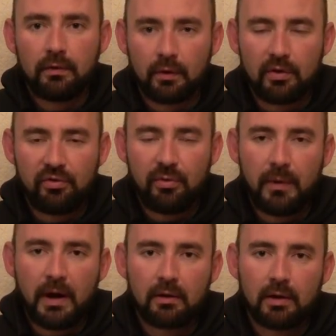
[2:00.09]
30C
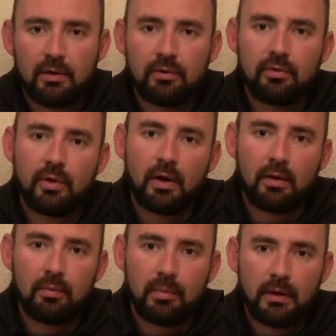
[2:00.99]
battery,
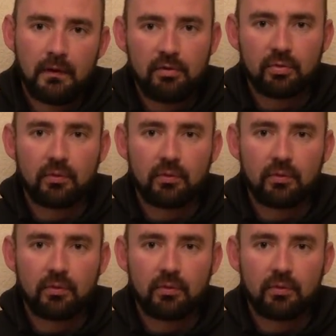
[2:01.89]
and these